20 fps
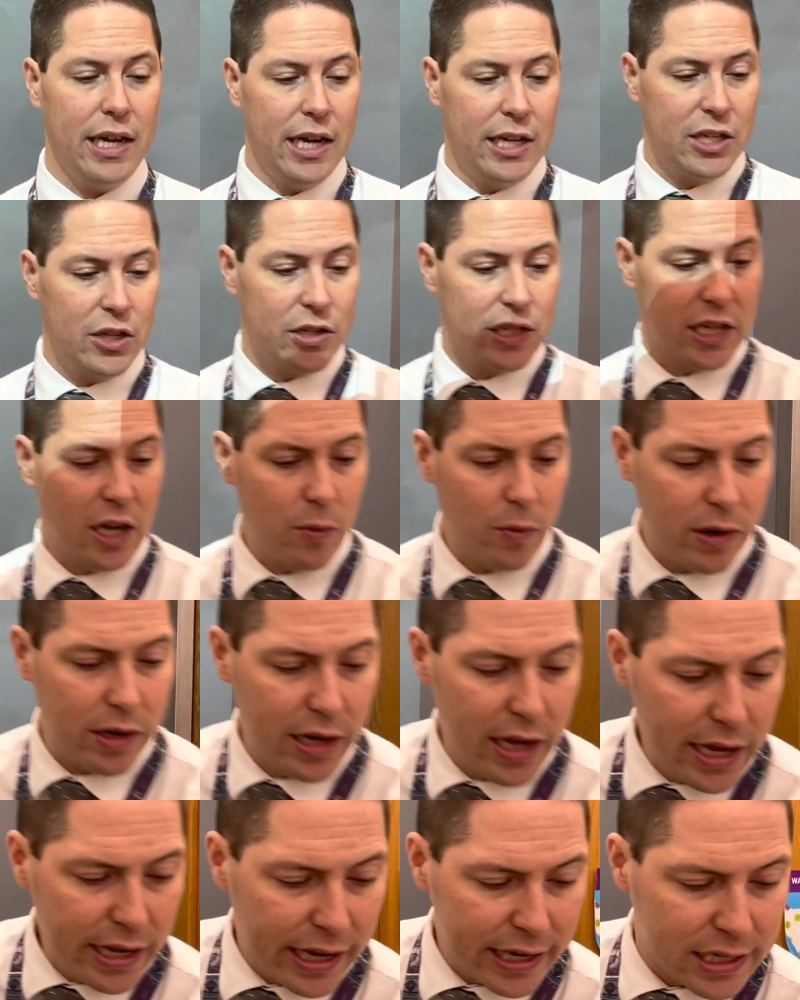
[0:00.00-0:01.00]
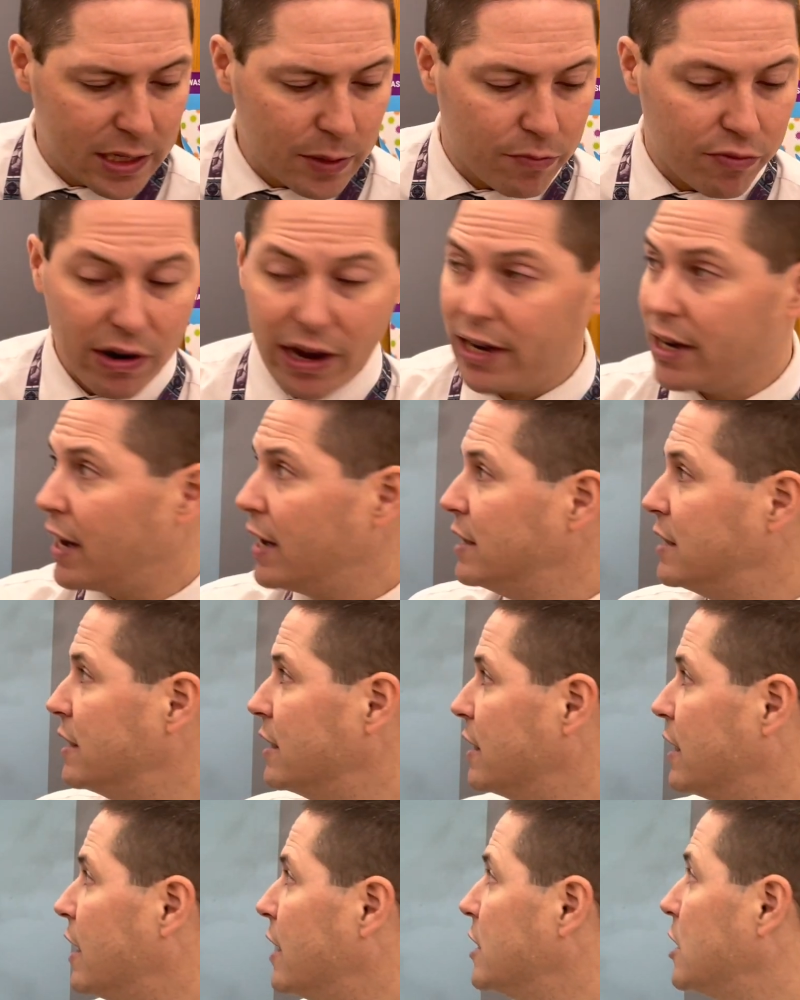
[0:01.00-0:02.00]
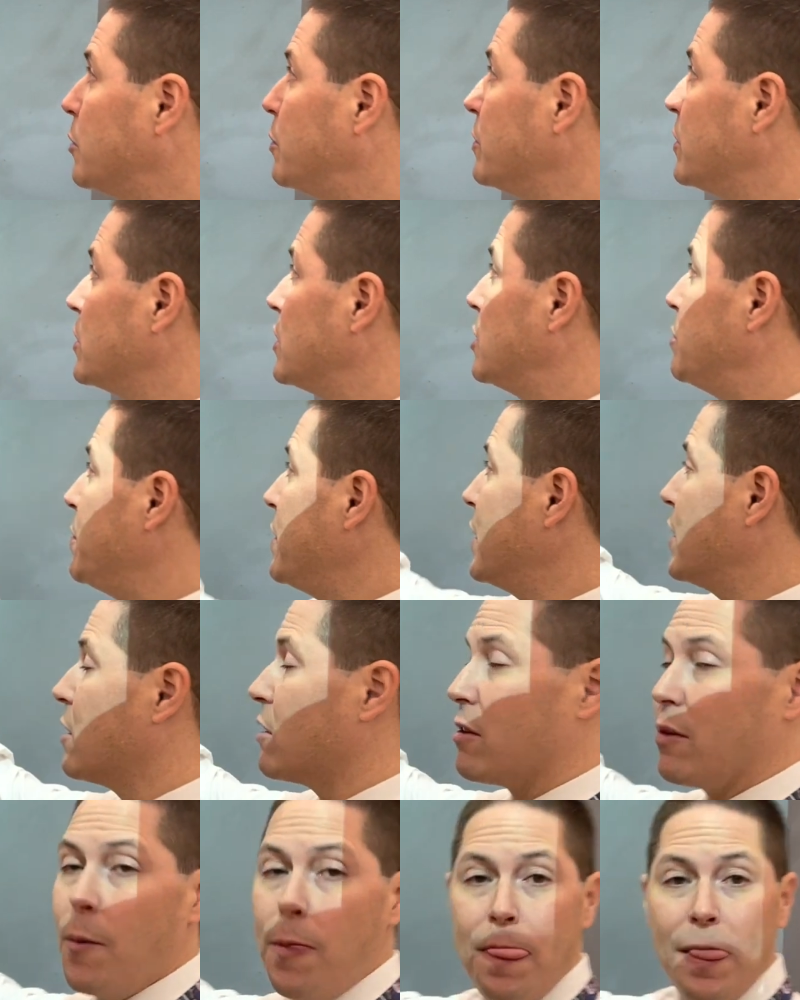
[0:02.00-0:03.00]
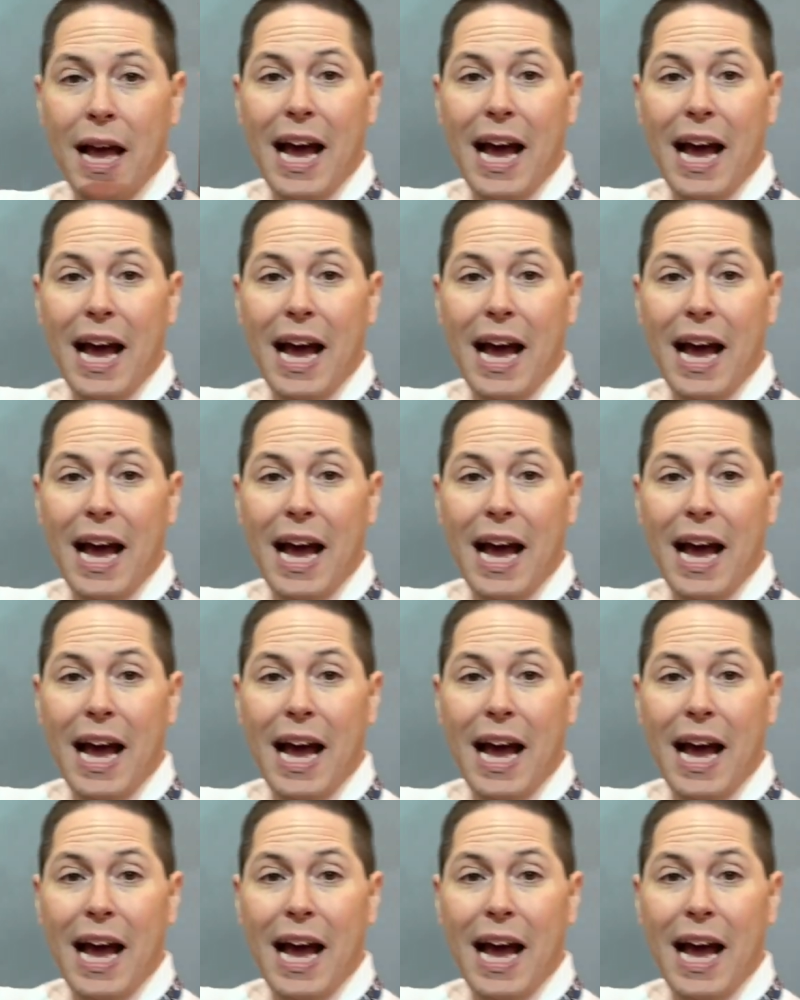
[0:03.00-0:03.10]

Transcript: So someone gets the bright idea to put the speaker